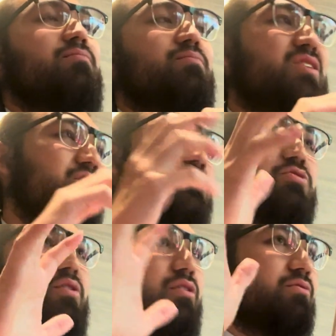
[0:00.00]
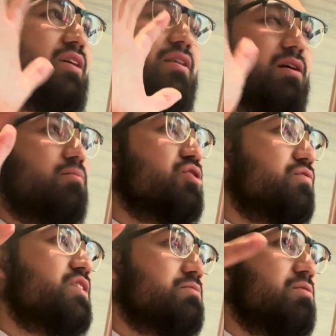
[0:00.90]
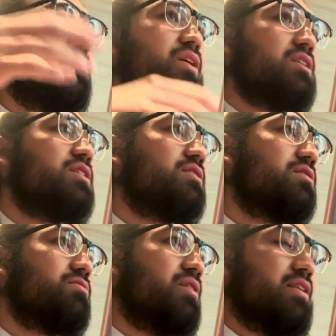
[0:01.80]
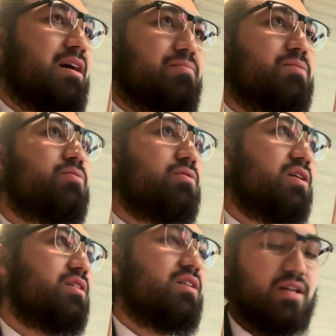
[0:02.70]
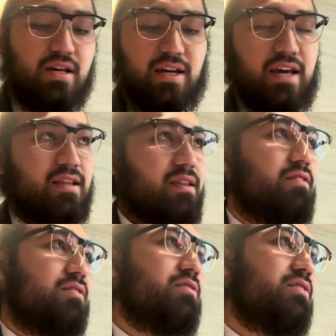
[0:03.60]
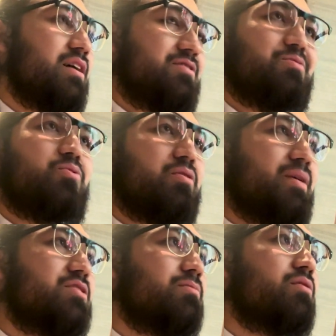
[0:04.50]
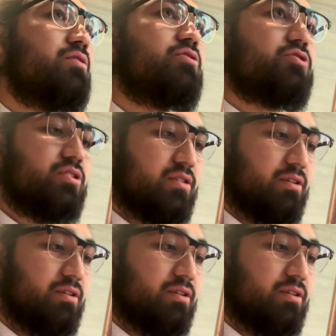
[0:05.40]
Because those are the three I thought most visible places, right, that people look, and that's supported by some of the literature